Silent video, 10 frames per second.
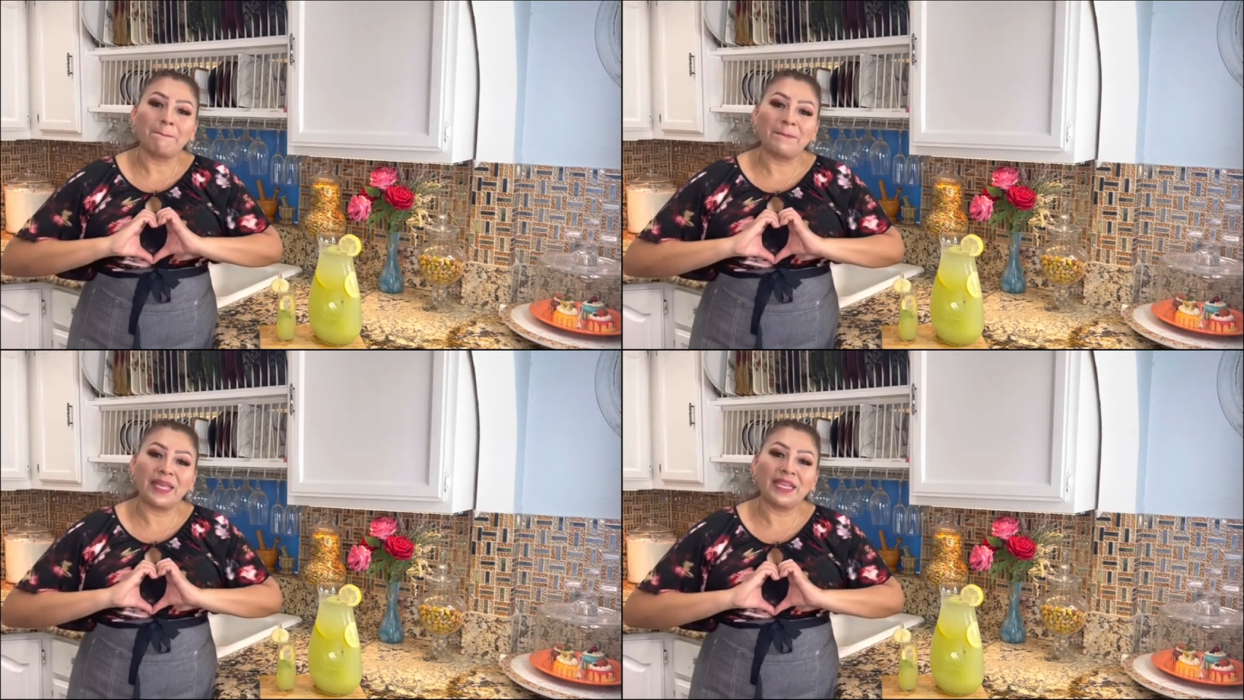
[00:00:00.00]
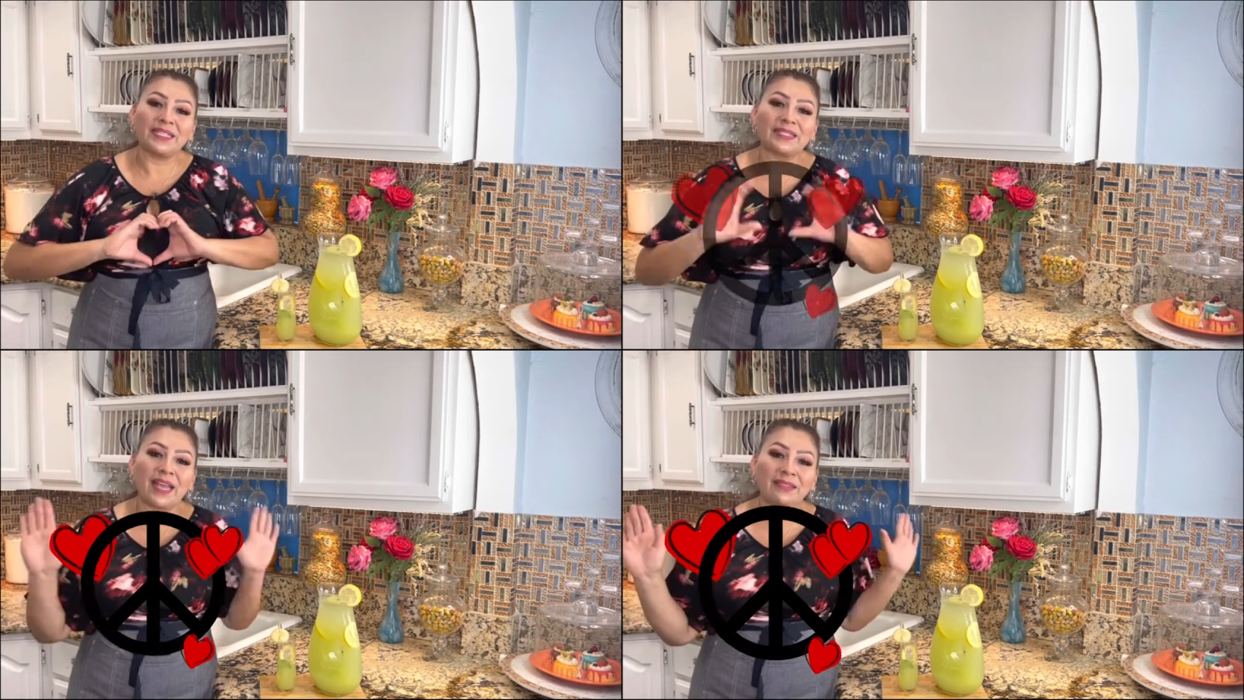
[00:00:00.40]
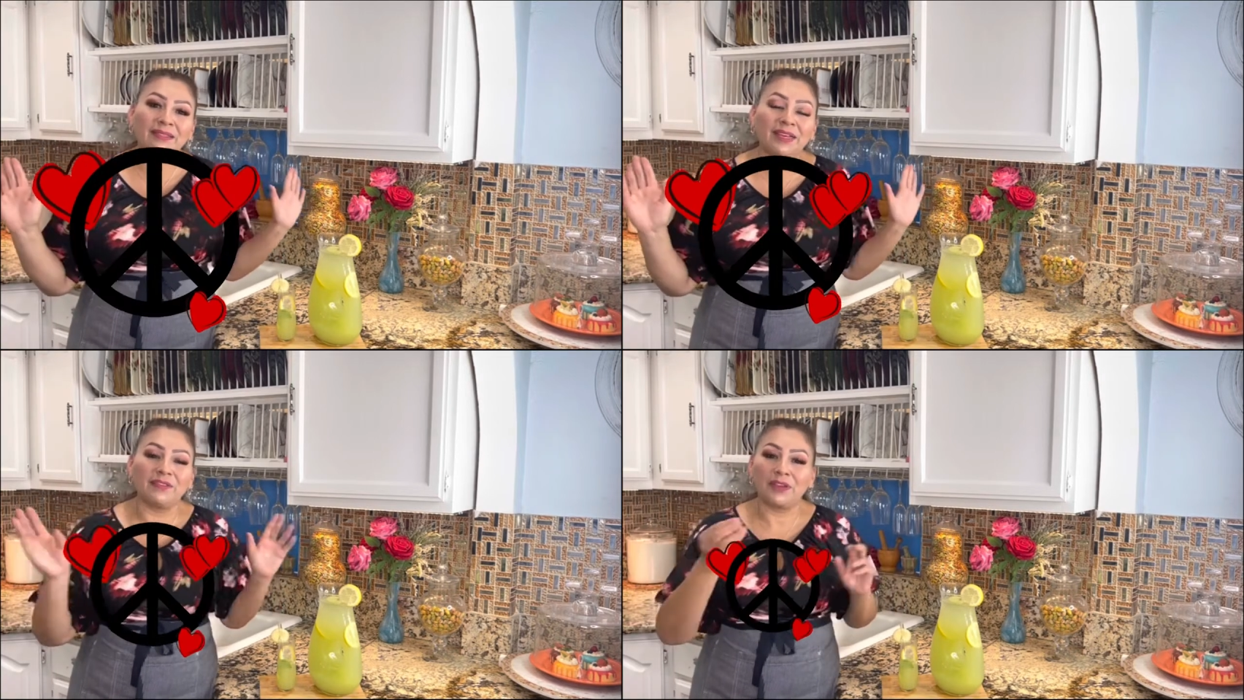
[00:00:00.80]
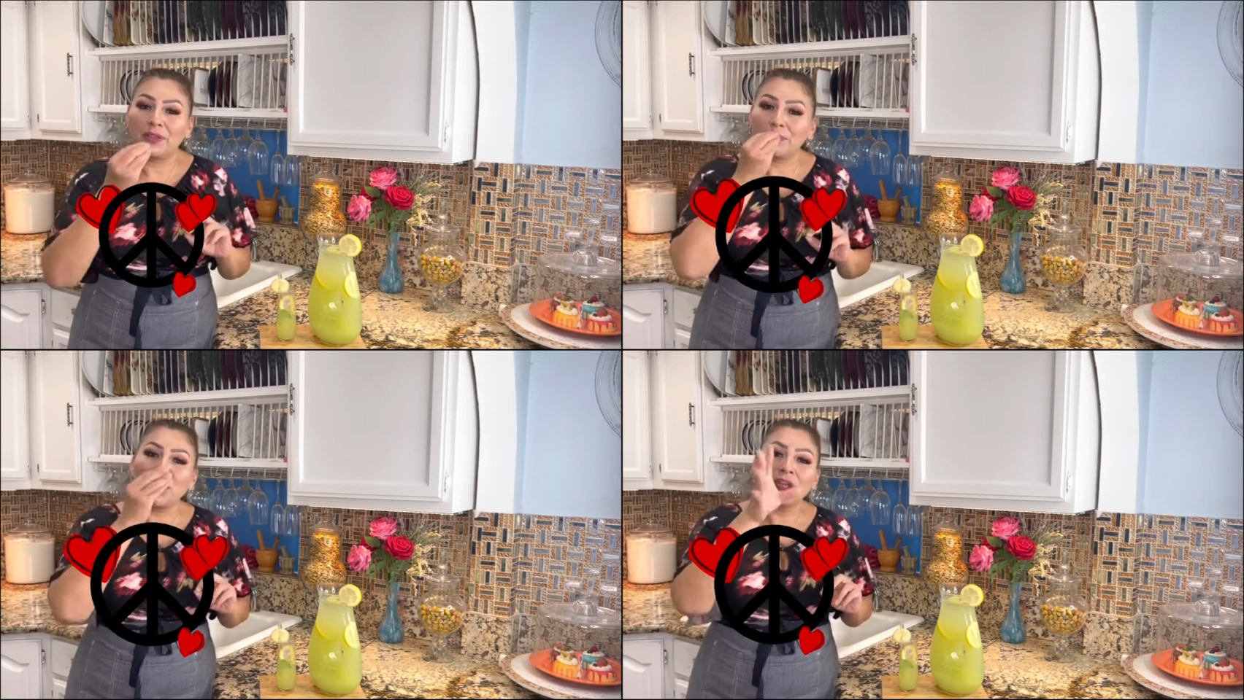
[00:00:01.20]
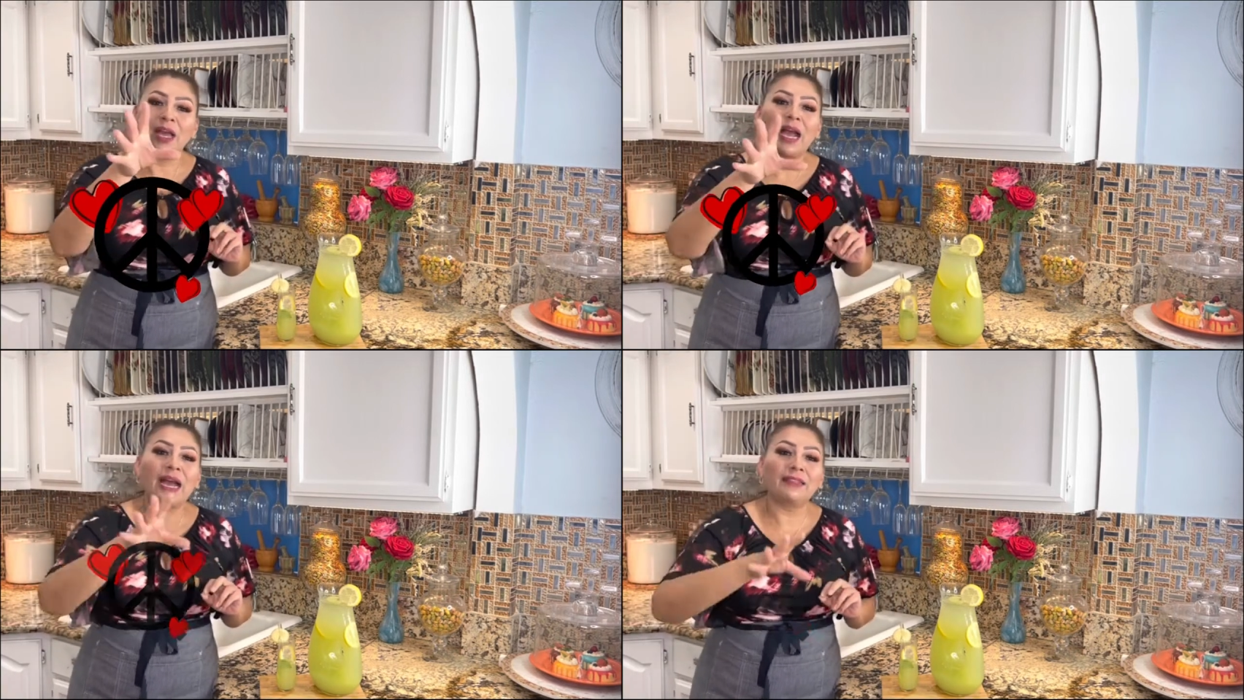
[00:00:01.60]
Peace and love.
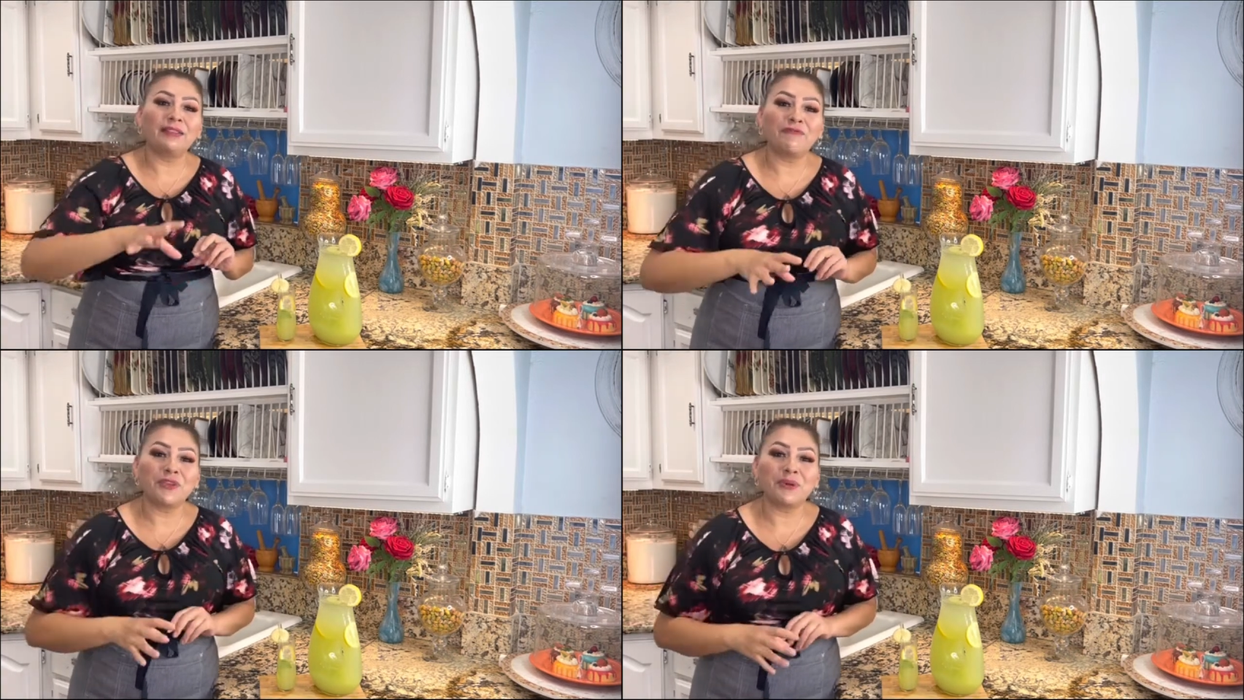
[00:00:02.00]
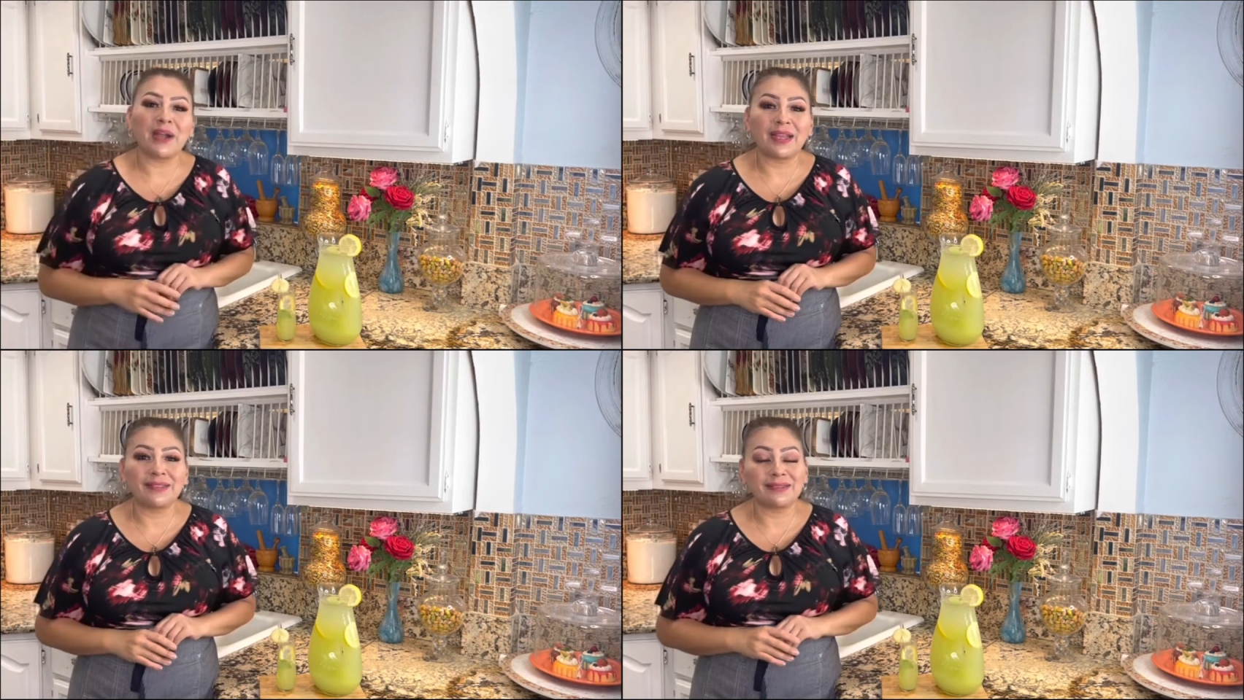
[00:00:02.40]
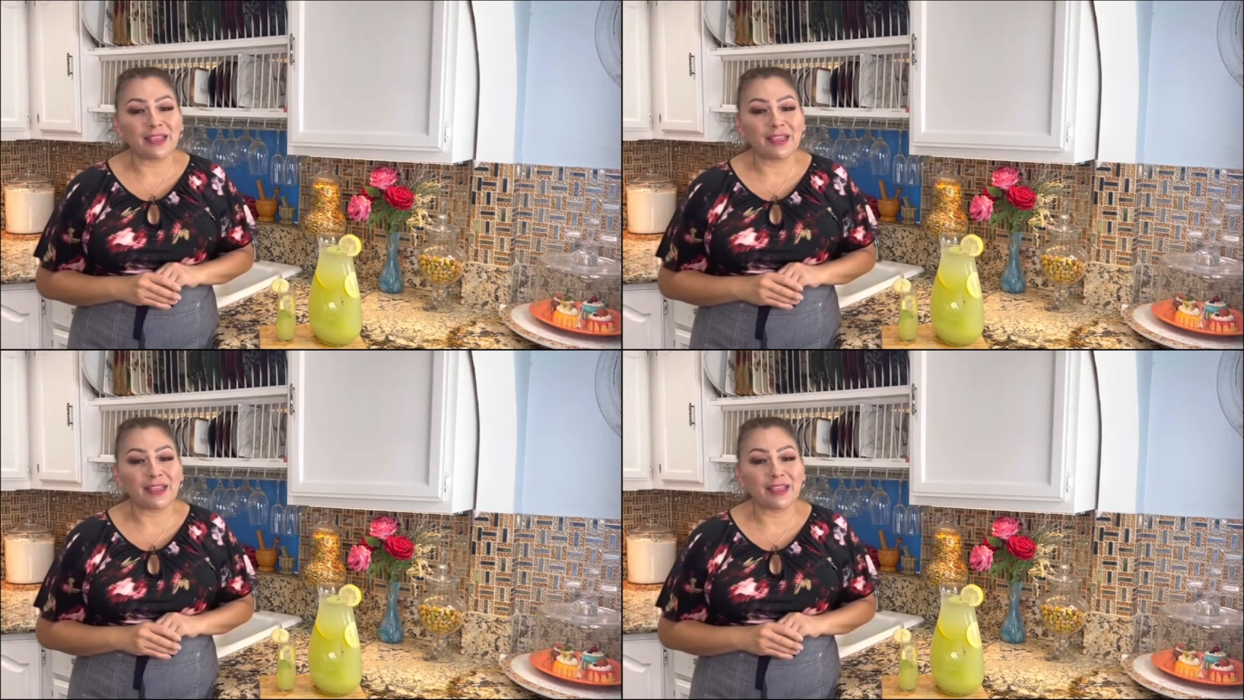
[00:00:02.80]
I love you guys.